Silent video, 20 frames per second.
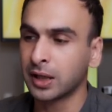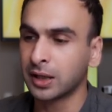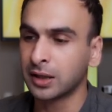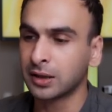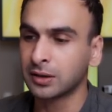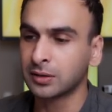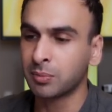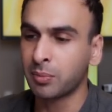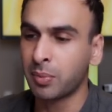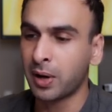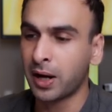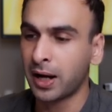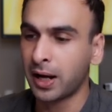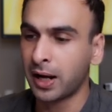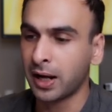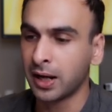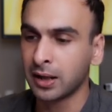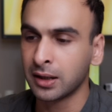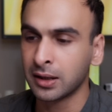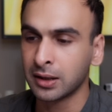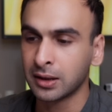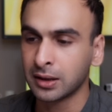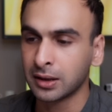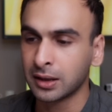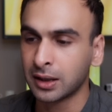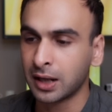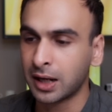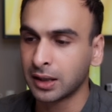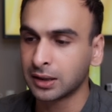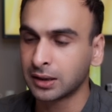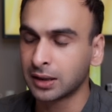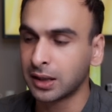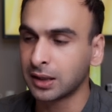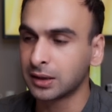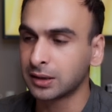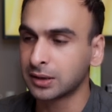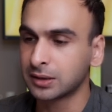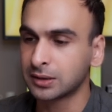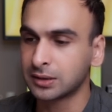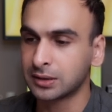is by
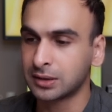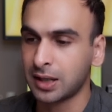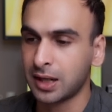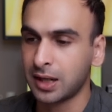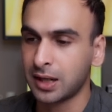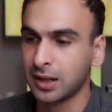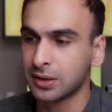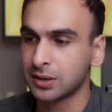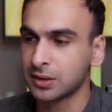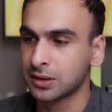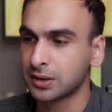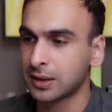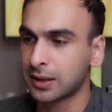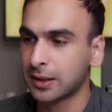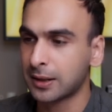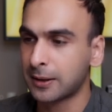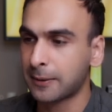content stage.